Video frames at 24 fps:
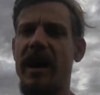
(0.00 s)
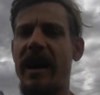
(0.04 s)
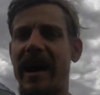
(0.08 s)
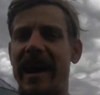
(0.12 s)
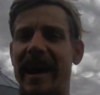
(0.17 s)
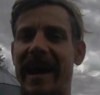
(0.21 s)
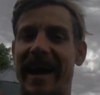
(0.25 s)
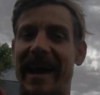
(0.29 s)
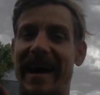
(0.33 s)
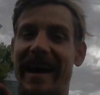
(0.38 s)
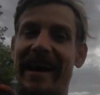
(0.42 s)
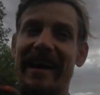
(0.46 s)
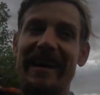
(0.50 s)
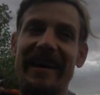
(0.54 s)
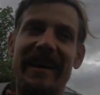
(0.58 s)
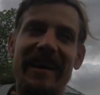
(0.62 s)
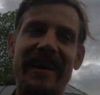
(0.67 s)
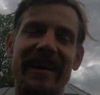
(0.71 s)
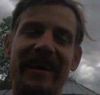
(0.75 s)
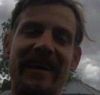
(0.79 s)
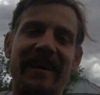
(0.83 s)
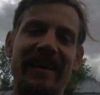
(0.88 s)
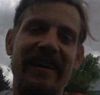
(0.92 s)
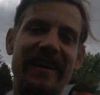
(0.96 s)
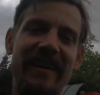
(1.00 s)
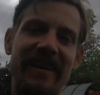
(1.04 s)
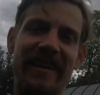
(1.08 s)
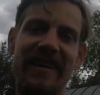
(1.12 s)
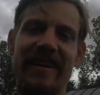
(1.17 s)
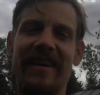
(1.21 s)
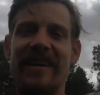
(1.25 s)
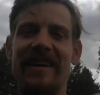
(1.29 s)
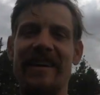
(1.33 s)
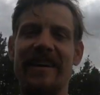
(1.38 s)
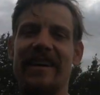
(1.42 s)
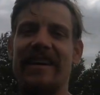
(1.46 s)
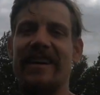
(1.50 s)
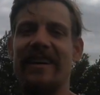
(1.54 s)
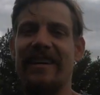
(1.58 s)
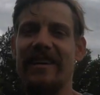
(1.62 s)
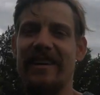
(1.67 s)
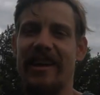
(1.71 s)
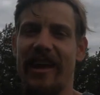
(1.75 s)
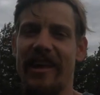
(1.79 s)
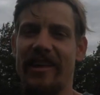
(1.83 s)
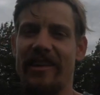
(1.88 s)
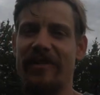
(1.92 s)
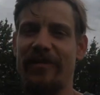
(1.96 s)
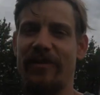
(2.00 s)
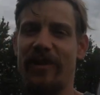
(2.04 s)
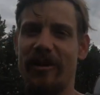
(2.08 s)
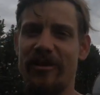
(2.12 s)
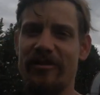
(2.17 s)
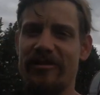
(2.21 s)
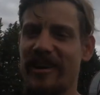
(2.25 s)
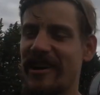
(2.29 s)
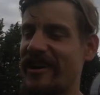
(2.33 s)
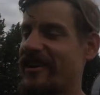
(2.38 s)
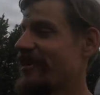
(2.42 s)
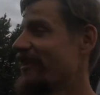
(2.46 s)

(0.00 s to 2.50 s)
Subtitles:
And as far as I